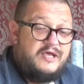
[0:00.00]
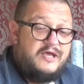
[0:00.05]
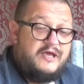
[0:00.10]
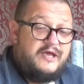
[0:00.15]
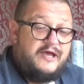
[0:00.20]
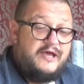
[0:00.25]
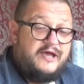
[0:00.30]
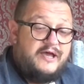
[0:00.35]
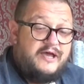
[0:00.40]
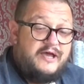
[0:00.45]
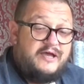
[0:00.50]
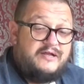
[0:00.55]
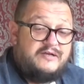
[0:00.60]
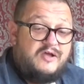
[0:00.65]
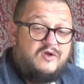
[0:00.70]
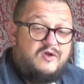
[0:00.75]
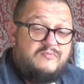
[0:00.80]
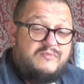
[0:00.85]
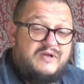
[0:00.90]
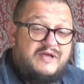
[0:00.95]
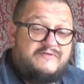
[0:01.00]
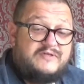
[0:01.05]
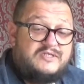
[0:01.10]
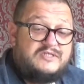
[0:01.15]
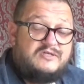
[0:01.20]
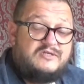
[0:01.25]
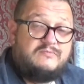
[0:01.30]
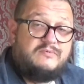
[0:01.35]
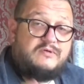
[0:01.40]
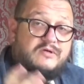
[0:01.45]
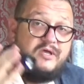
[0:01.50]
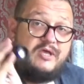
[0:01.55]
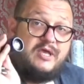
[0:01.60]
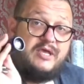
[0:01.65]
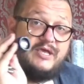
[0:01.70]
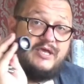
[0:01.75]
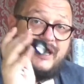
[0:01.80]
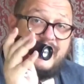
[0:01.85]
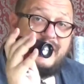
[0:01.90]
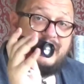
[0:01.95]
And hope never to, but
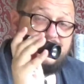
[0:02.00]
yeah,